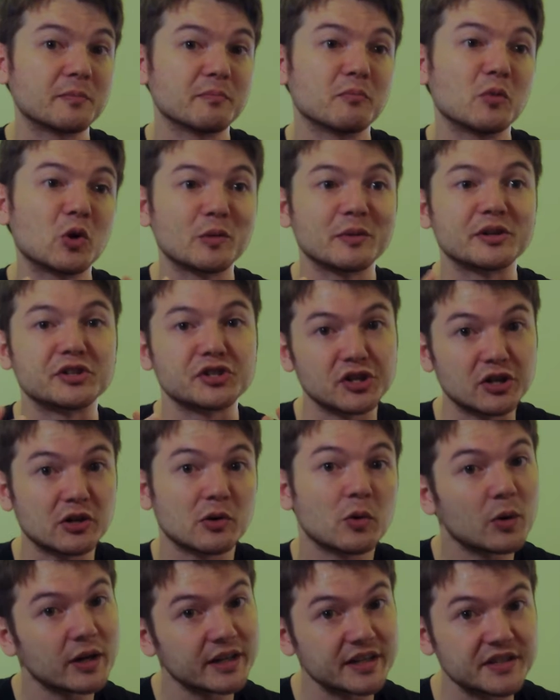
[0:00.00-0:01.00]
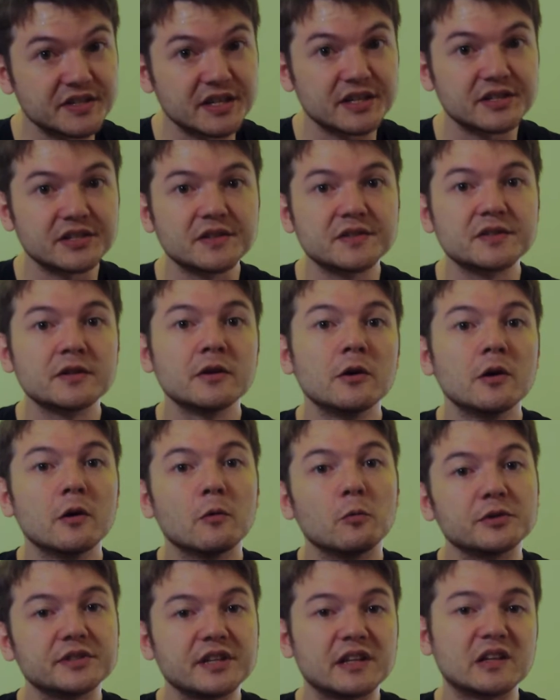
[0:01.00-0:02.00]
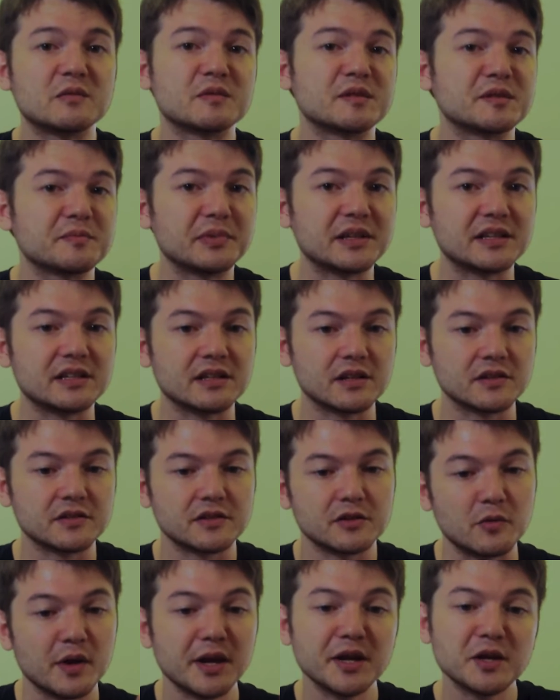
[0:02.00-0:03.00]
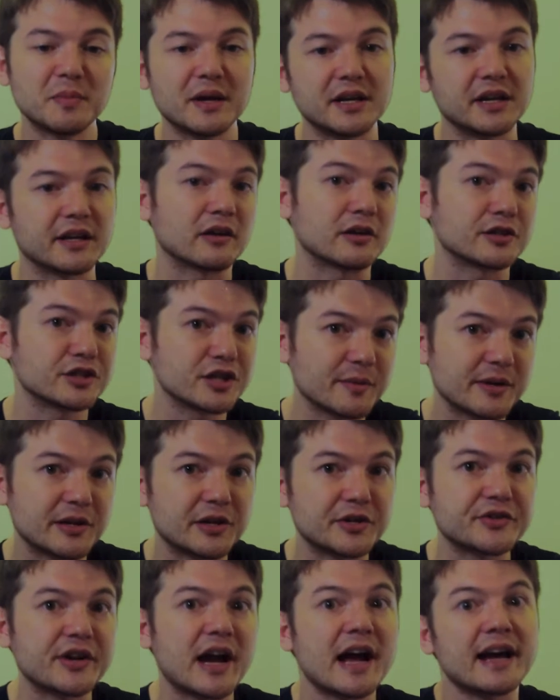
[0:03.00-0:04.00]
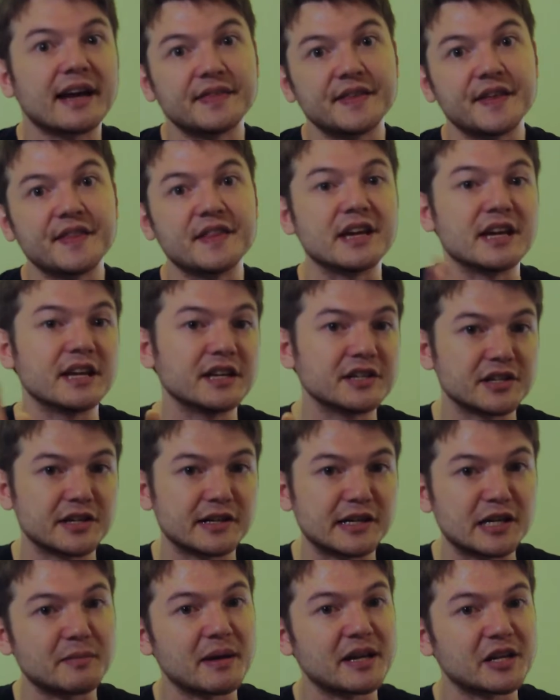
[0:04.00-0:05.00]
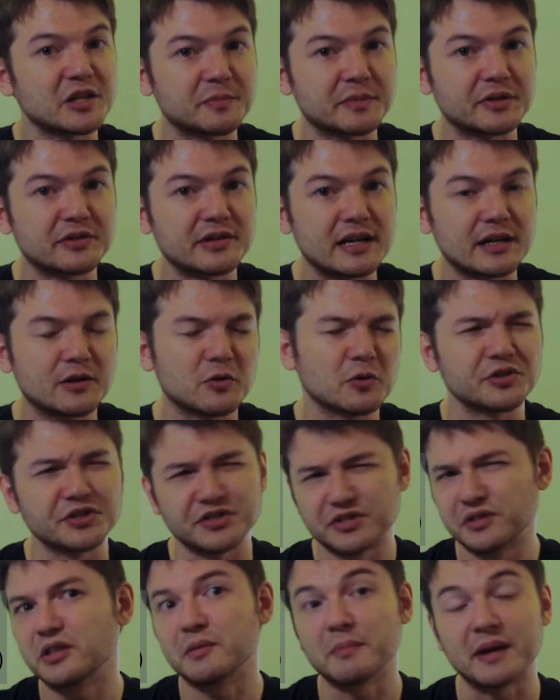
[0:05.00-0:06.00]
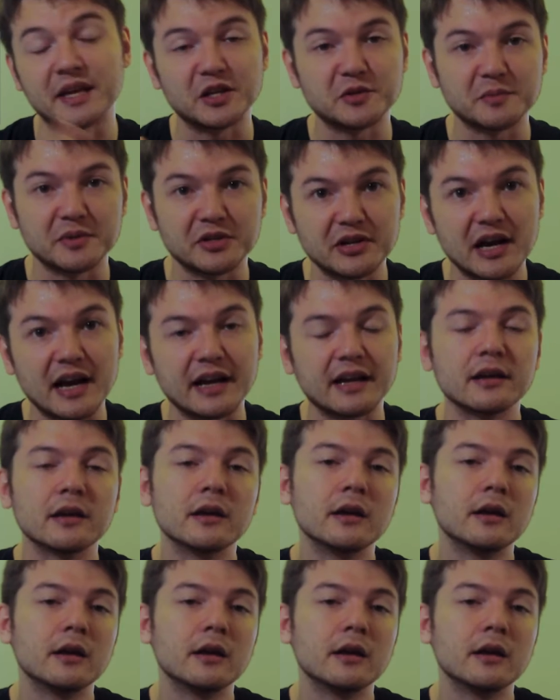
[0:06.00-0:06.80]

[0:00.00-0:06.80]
more mature organizations will tend to be split into independent contributor track and then the engineering management track, or just the management track.